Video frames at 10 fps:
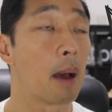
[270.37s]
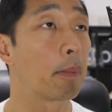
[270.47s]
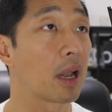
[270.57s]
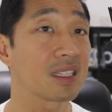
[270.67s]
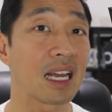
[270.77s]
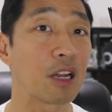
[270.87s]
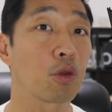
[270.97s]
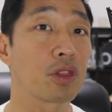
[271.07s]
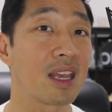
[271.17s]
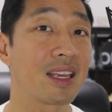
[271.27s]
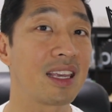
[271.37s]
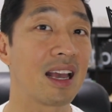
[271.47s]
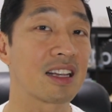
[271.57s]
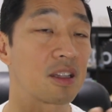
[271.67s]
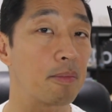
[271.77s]
plus I don't think he
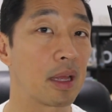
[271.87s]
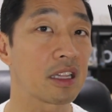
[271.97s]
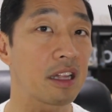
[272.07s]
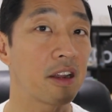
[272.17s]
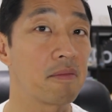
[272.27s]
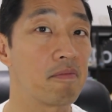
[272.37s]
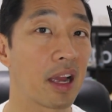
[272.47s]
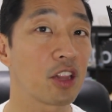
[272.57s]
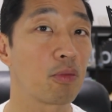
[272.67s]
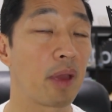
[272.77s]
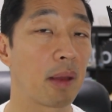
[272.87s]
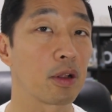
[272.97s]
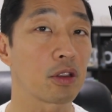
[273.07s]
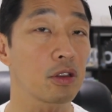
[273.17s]
has the military might to be able